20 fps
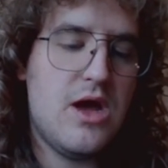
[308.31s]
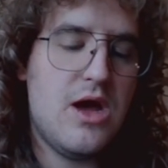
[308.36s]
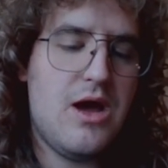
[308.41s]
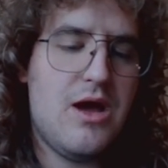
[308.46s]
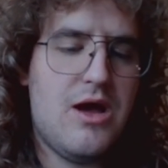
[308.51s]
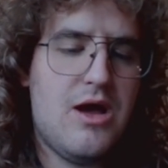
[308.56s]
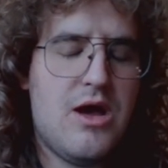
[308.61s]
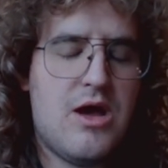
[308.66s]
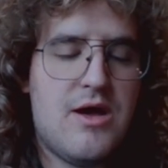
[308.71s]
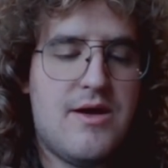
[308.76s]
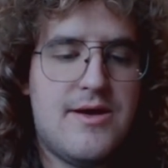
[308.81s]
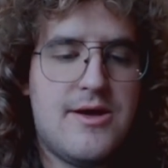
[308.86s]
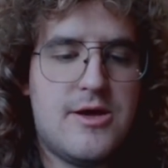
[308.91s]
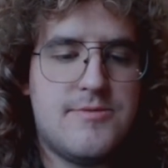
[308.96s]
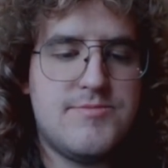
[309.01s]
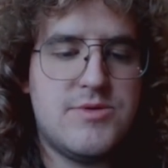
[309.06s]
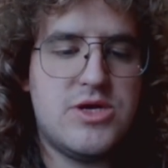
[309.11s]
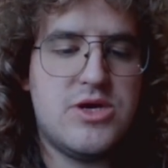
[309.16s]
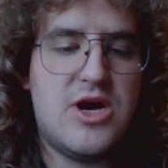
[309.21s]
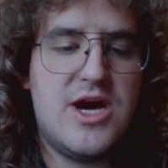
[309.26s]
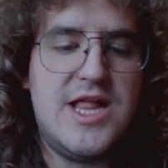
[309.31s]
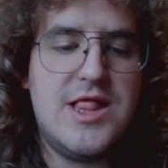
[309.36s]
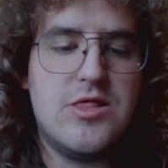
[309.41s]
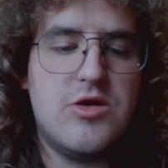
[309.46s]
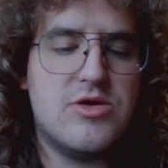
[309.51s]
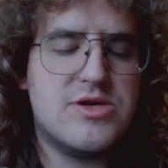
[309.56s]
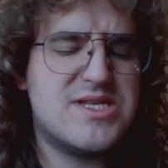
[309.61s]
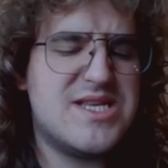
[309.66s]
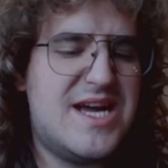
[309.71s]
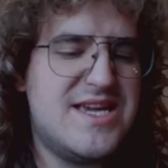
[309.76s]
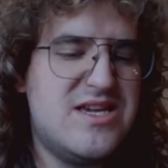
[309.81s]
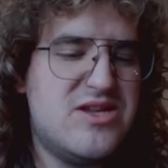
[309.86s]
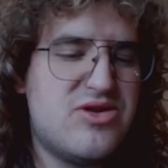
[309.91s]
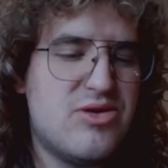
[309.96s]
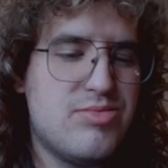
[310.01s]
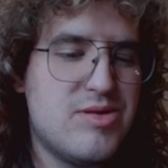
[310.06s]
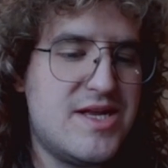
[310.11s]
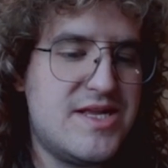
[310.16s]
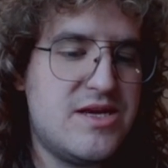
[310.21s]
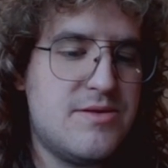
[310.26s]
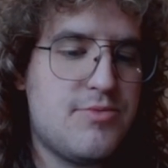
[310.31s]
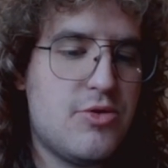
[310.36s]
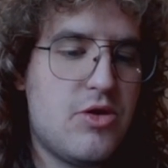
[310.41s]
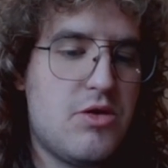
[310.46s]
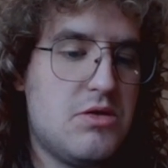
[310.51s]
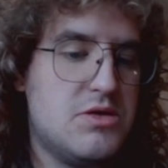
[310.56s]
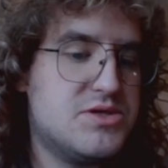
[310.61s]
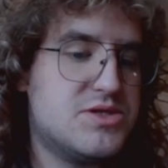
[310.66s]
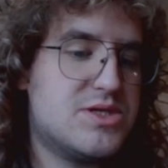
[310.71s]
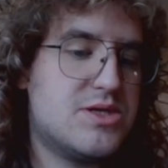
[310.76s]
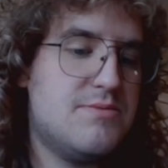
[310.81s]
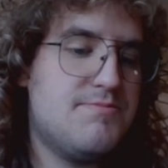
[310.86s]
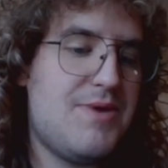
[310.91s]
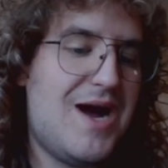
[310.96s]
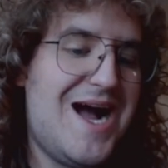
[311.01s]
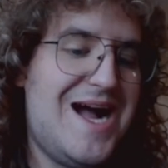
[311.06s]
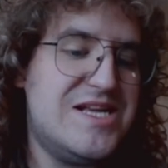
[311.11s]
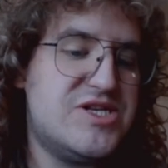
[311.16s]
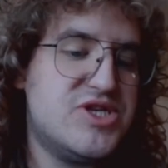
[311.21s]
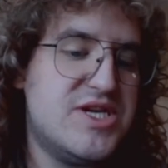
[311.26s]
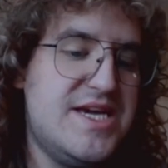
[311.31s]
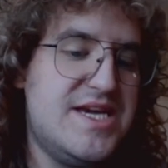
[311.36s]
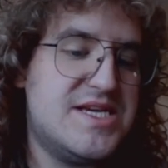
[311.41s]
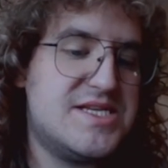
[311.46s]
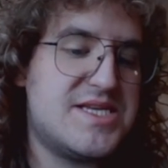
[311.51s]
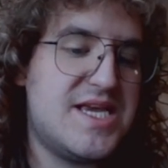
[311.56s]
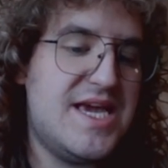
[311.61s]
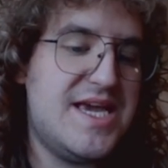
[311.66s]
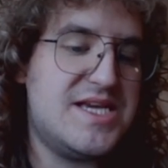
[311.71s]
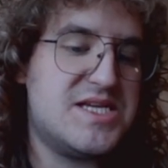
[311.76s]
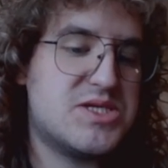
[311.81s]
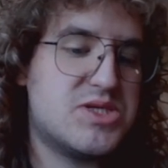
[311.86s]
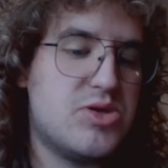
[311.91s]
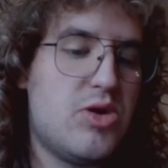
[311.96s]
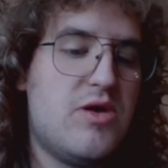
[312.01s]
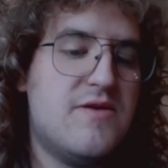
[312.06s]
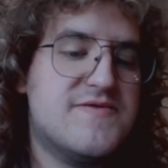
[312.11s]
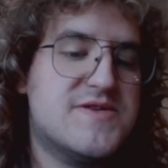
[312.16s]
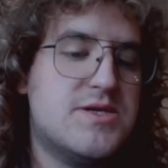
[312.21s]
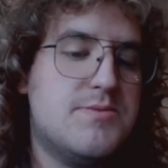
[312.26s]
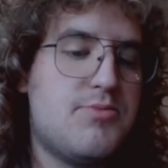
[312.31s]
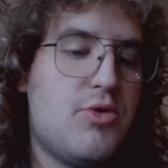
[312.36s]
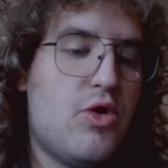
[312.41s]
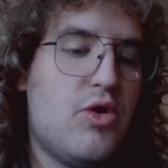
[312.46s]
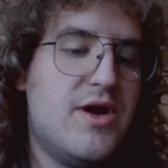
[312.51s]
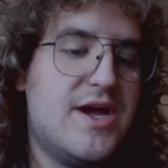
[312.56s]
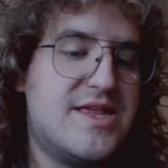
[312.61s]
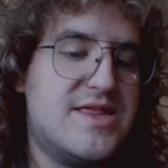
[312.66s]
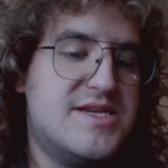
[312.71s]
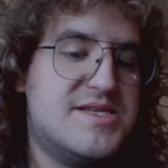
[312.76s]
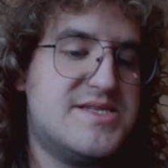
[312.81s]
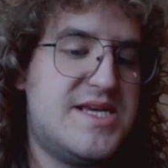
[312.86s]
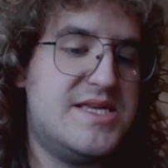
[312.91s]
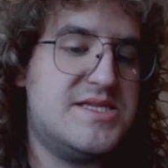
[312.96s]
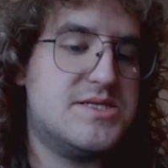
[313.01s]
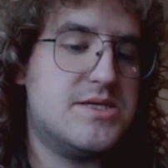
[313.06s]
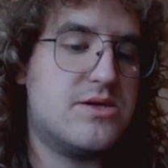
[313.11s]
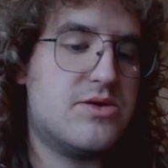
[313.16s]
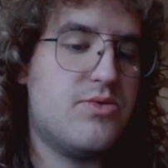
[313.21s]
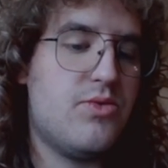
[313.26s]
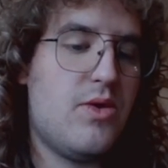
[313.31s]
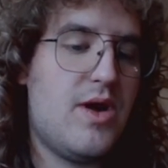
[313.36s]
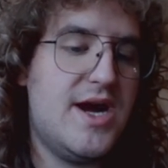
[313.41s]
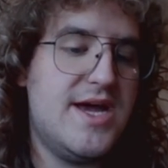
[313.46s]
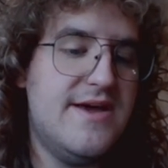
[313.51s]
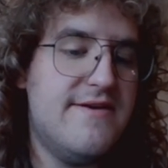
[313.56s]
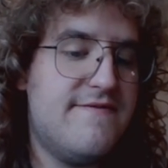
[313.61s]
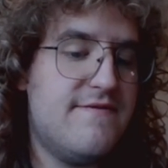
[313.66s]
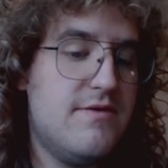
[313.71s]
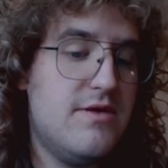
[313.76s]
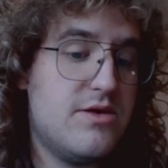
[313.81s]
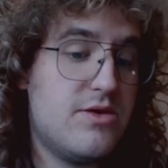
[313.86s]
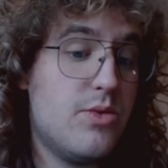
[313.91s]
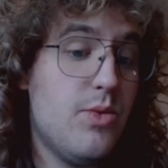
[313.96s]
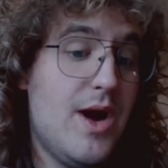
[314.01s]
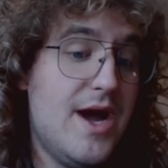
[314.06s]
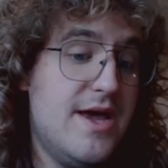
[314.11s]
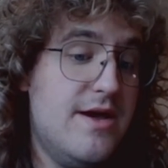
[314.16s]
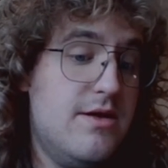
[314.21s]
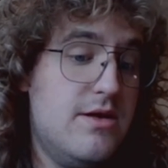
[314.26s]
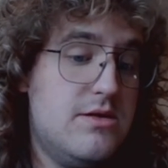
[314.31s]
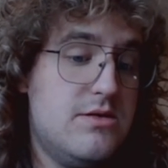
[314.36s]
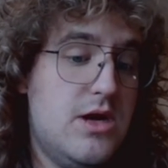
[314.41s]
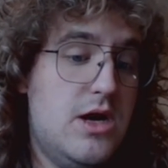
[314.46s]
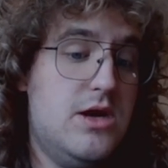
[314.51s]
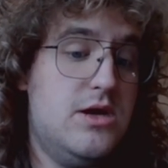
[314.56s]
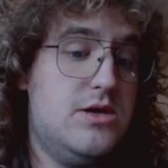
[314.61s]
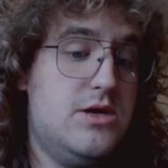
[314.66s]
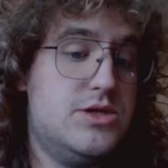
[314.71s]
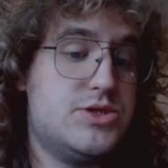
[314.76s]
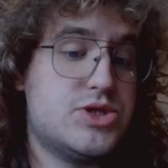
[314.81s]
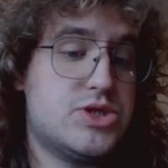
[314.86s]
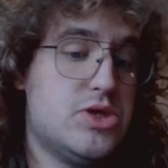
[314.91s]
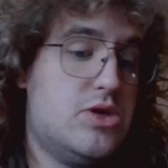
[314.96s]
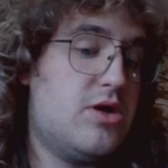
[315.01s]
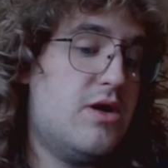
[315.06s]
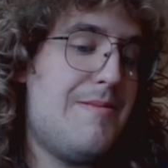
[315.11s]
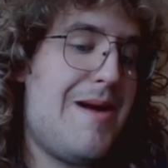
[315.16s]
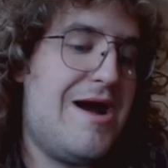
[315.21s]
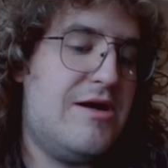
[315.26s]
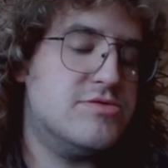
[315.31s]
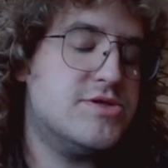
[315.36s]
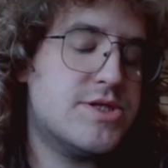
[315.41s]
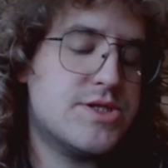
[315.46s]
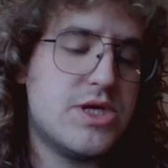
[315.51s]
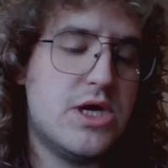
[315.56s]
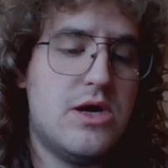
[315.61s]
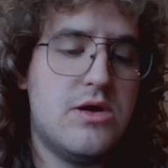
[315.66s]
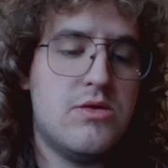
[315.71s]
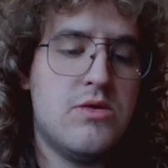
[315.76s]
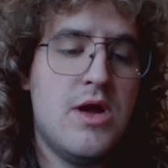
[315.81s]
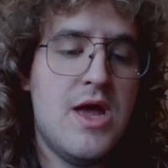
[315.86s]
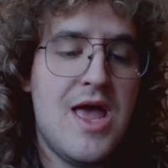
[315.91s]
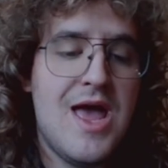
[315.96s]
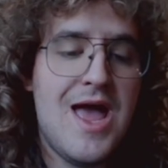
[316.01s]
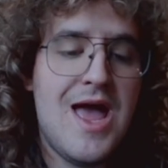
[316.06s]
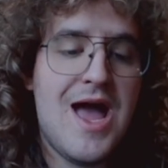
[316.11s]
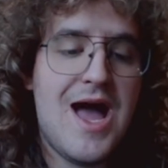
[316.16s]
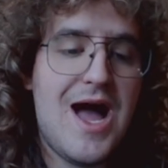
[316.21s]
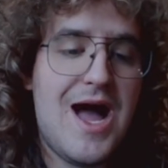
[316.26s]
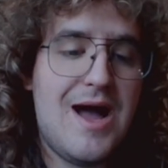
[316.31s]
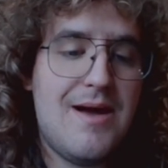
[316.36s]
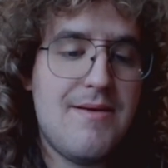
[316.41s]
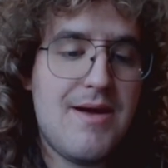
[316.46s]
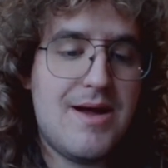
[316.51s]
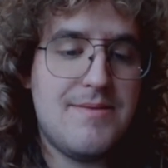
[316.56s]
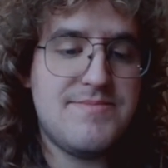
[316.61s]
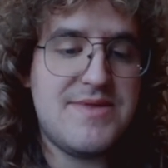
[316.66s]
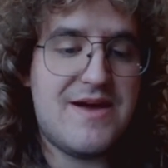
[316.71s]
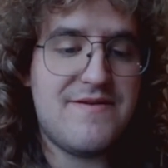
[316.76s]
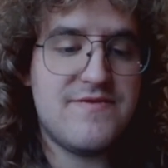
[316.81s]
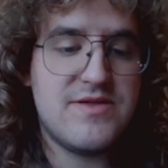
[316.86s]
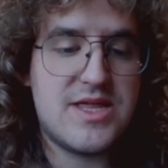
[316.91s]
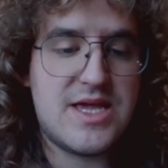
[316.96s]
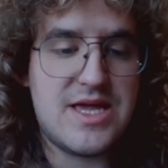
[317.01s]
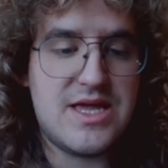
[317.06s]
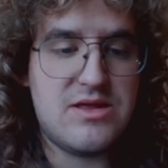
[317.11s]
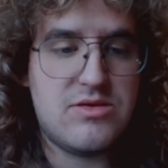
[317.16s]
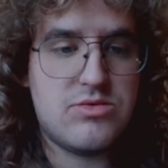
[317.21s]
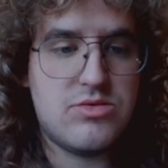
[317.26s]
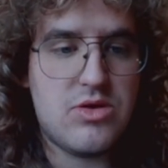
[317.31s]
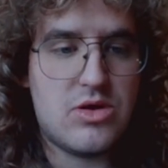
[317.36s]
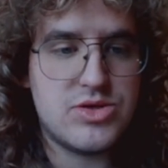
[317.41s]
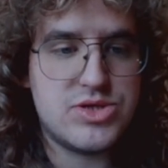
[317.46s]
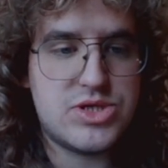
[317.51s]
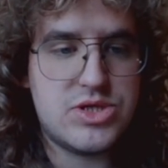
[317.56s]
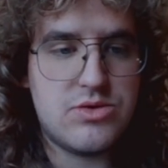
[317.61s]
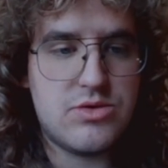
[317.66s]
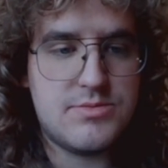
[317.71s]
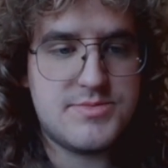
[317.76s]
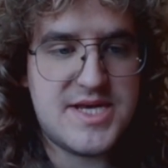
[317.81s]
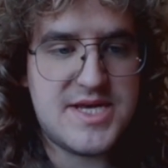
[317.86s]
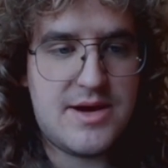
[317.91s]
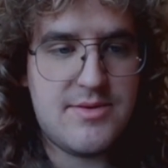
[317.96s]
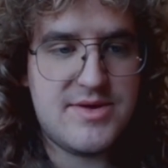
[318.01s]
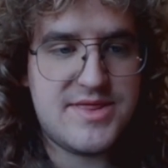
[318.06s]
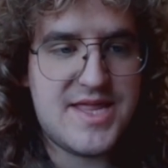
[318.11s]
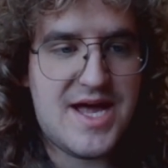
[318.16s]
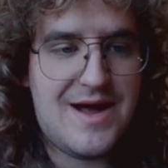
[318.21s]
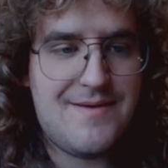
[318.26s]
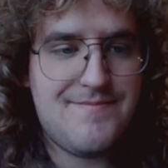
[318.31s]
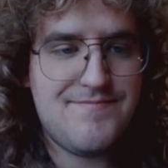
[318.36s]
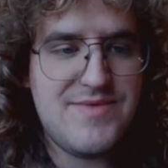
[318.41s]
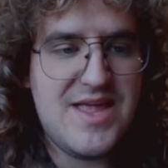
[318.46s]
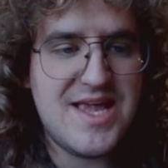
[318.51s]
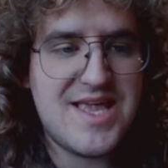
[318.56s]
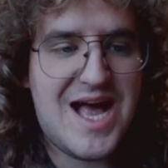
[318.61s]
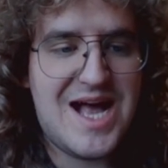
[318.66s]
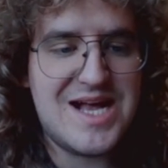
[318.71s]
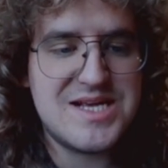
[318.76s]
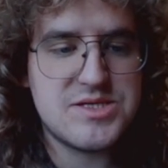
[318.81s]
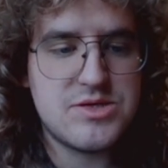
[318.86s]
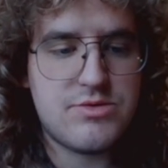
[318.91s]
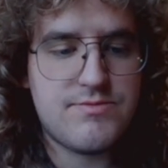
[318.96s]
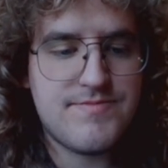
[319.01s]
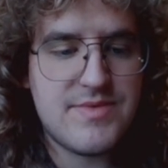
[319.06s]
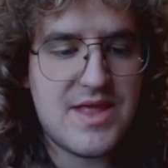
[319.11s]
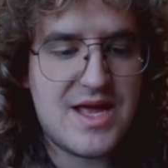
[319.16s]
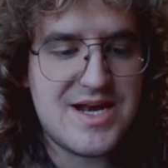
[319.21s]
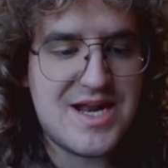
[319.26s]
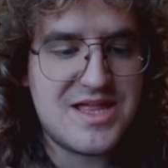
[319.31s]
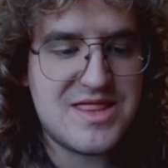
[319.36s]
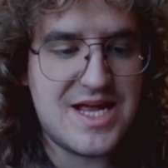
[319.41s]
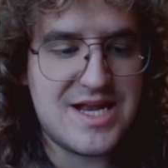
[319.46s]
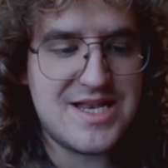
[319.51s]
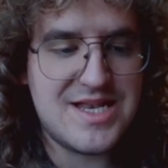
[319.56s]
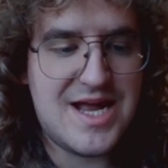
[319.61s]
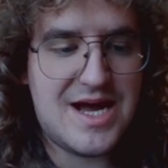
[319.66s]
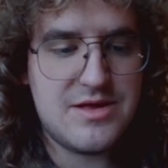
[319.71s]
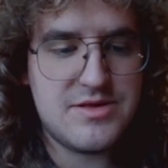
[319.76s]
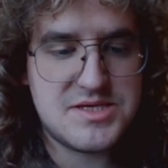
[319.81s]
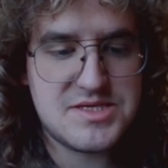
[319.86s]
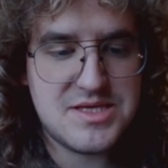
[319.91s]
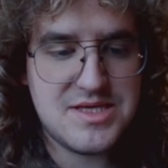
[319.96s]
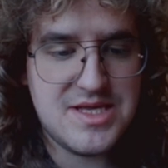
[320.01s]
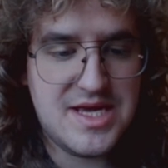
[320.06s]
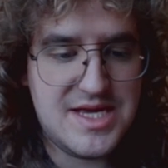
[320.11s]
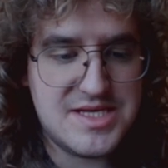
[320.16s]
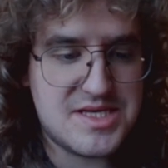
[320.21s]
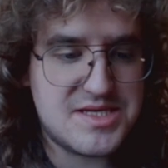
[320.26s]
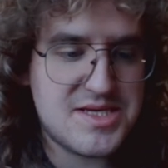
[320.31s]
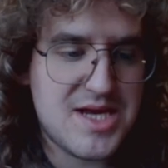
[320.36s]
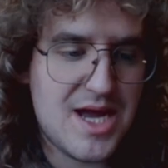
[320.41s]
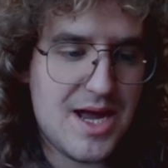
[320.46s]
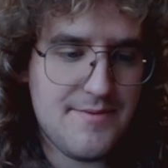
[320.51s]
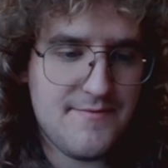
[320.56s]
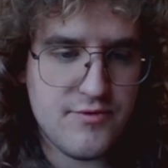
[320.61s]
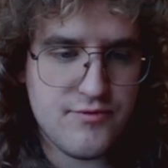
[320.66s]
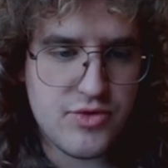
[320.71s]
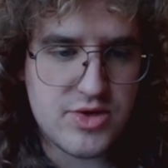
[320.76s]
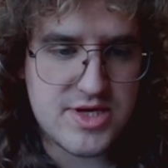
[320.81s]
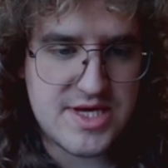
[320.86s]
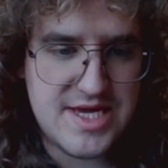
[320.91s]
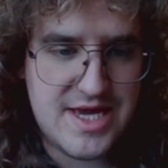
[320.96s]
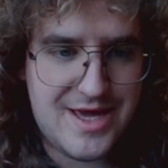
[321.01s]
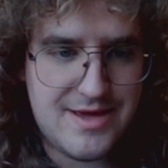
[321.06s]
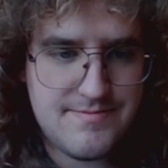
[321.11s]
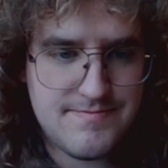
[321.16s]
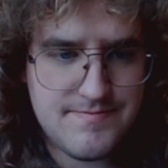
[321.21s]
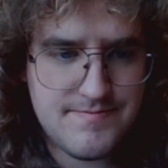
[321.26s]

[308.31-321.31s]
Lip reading: You know, it looks like you're doubling your pawns, but actually it's sort of supporting the center quite a strong amount. So I'm definitely not too upset with that. They castle, and I think now is the time for rook e8.